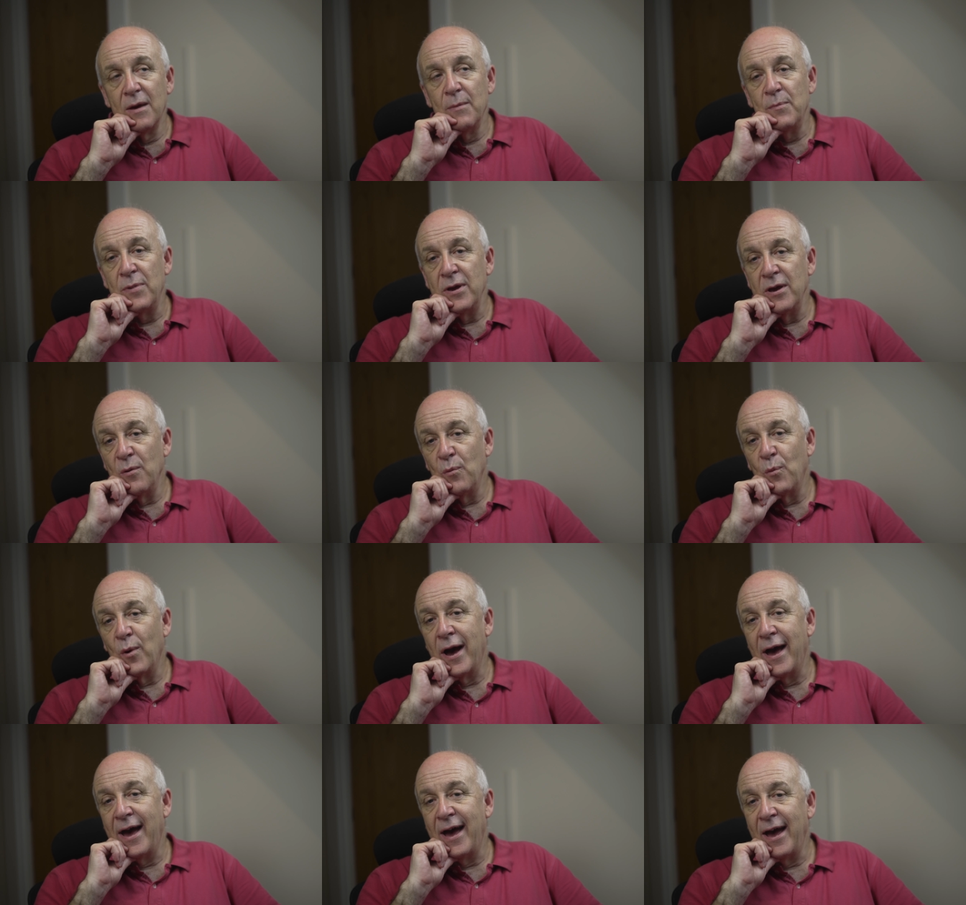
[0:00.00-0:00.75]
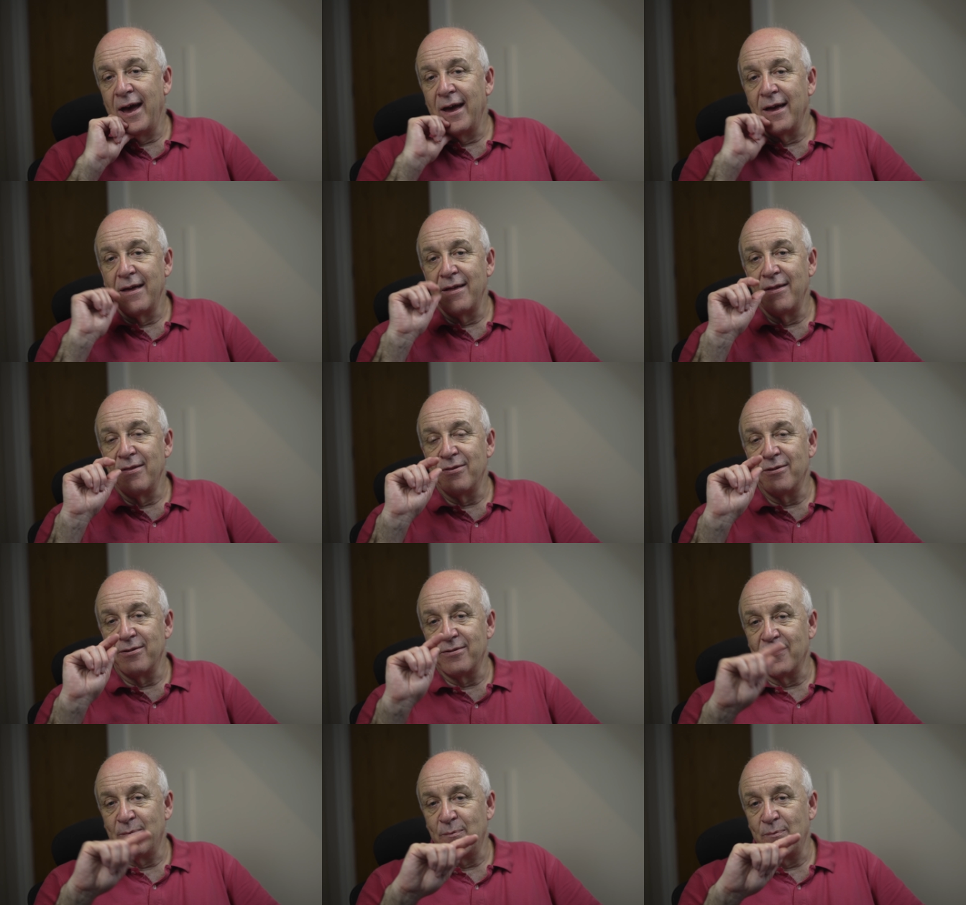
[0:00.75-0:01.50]
be aware
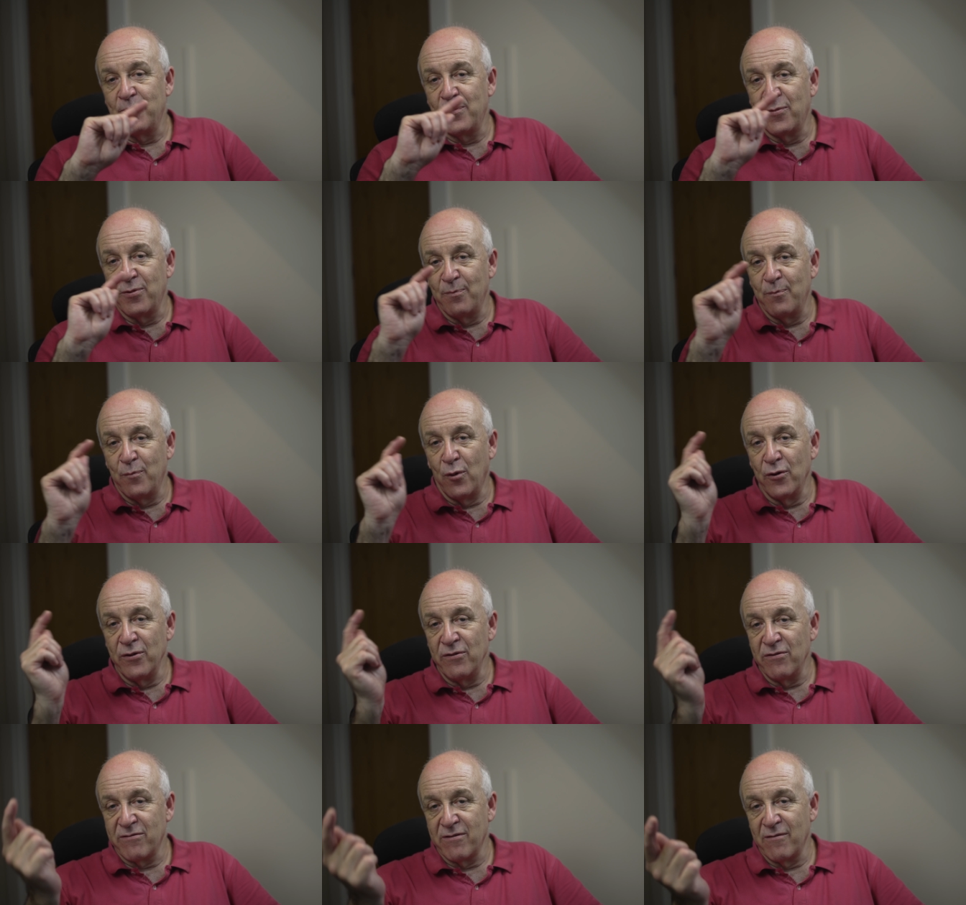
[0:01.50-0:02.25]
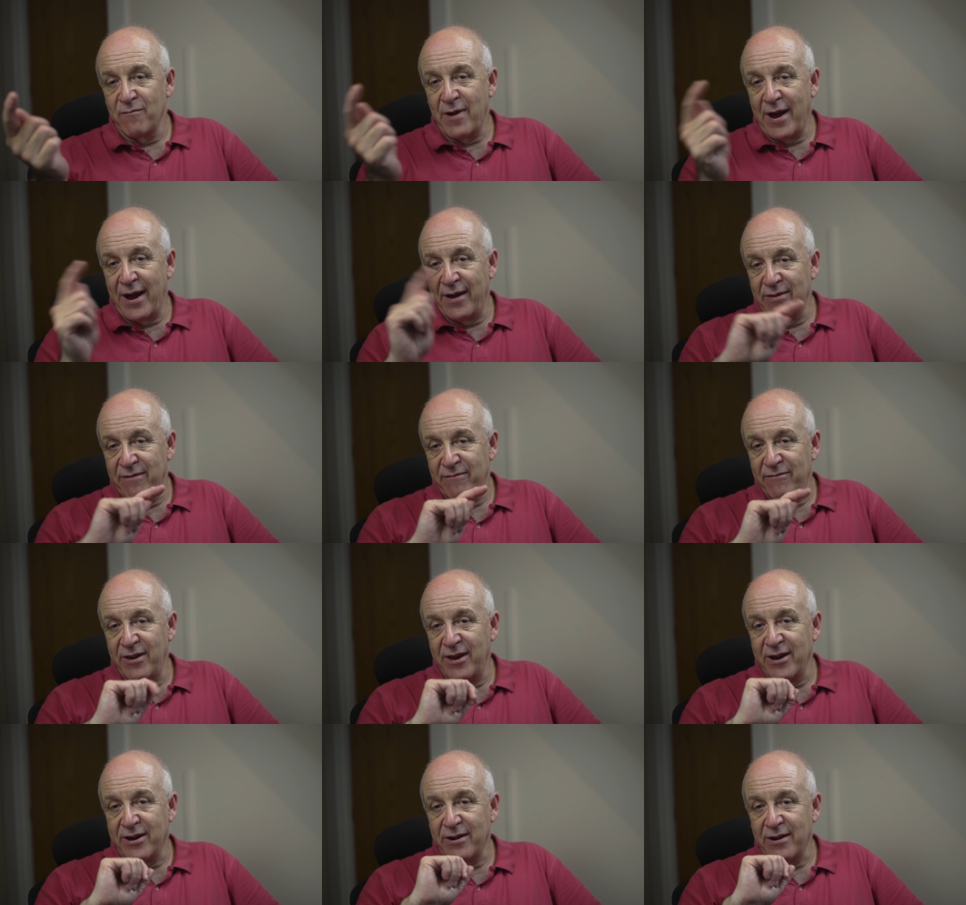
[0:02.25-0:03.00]
that the points around the
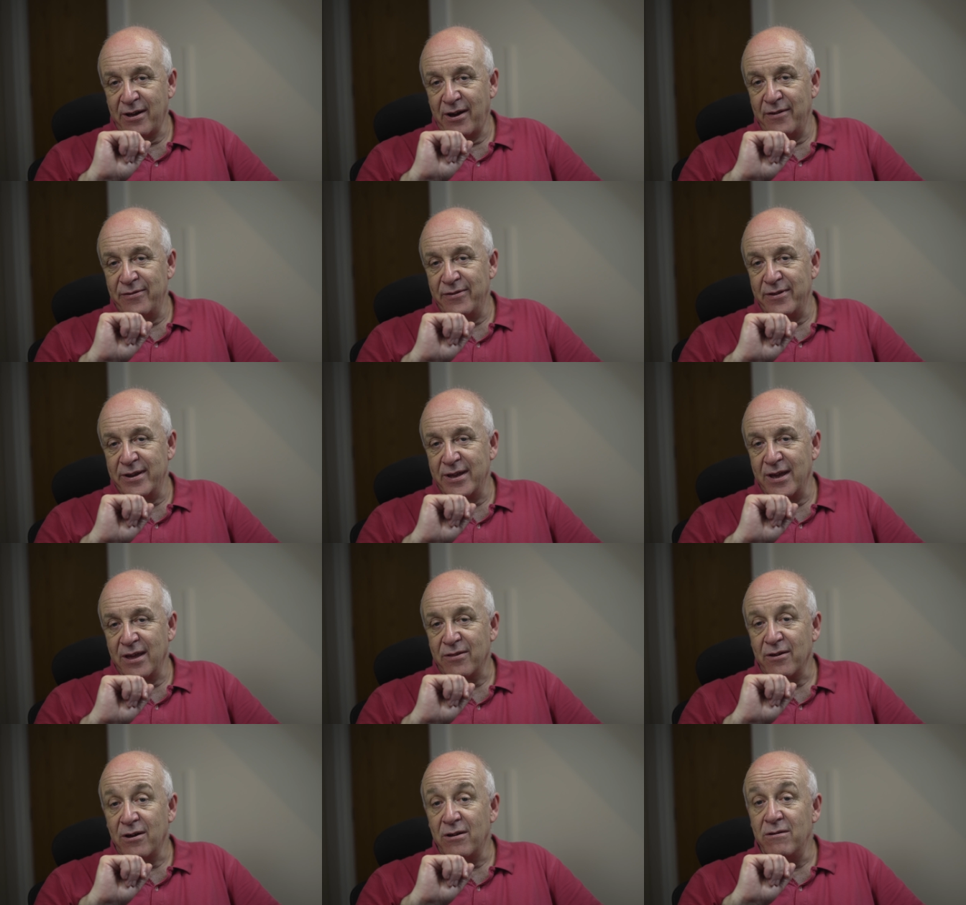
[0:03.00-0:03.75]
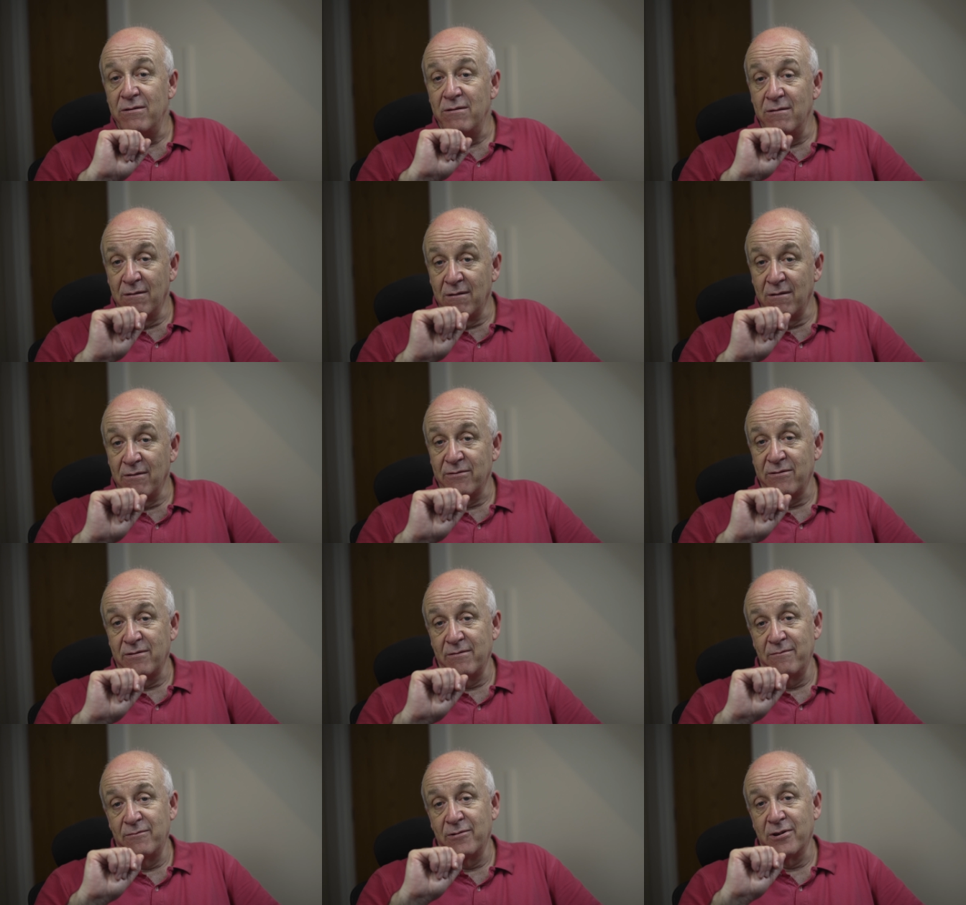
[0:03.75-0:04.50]
vehicle underneath are
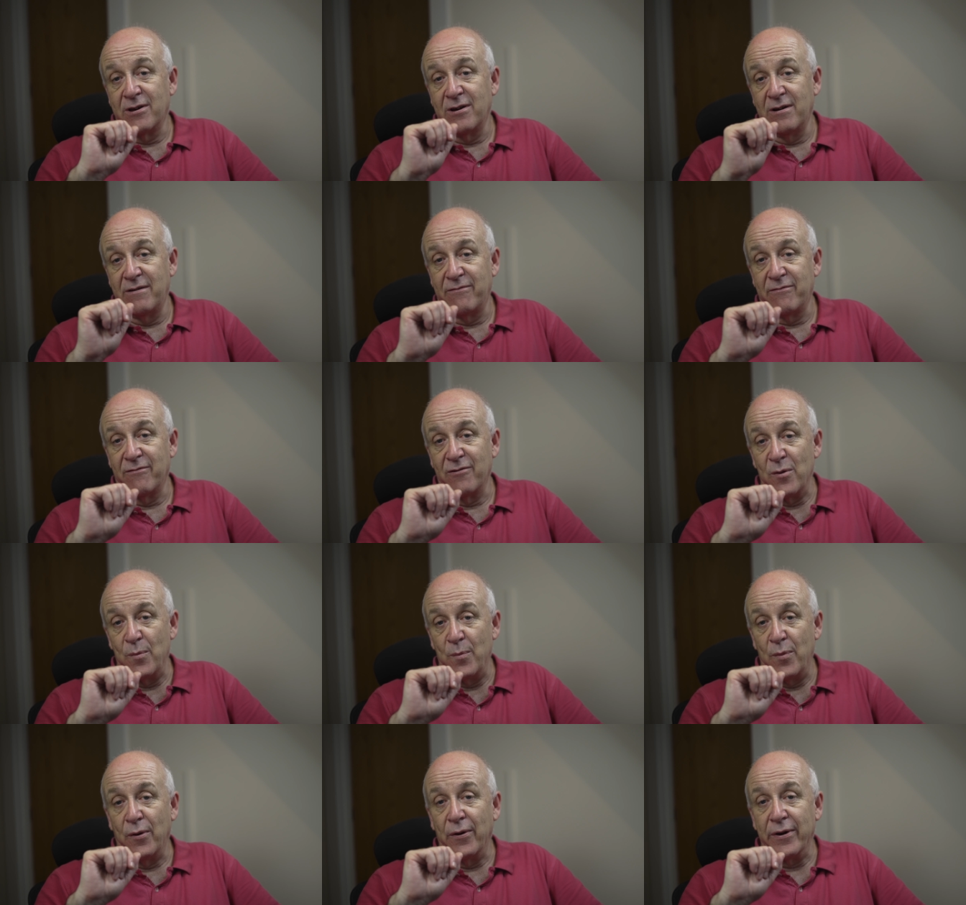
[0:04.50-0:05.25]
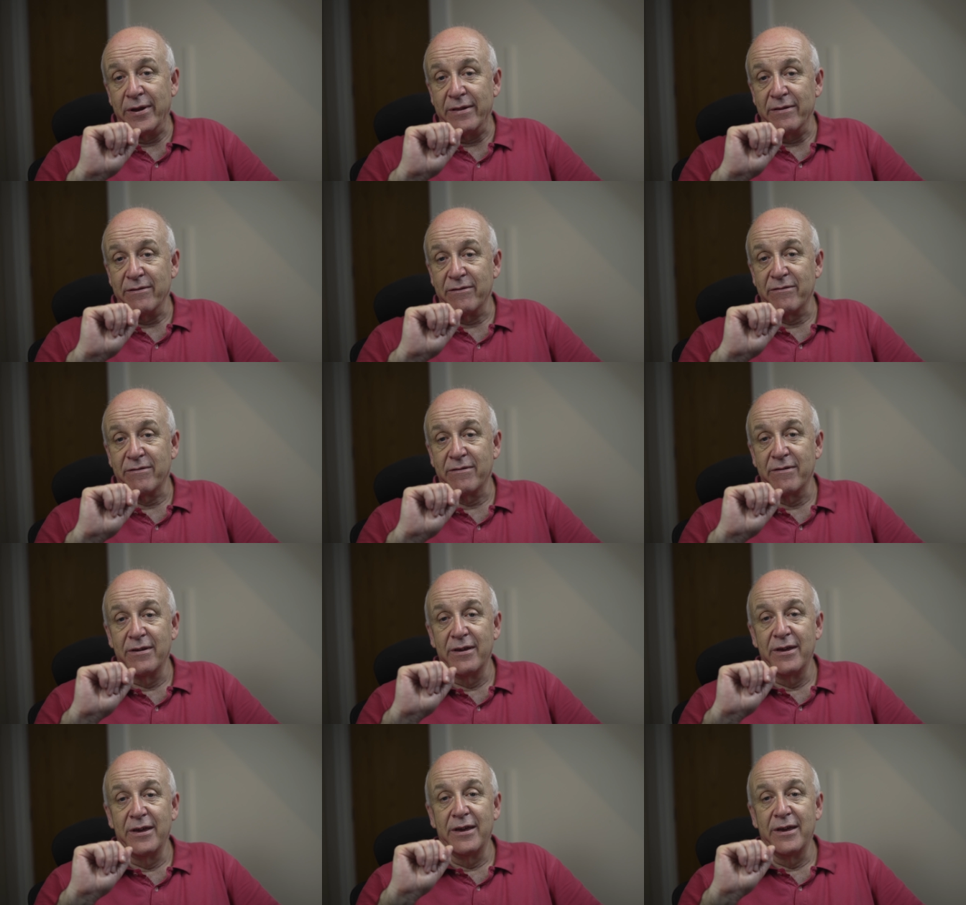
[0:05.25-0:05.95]
not recovery points.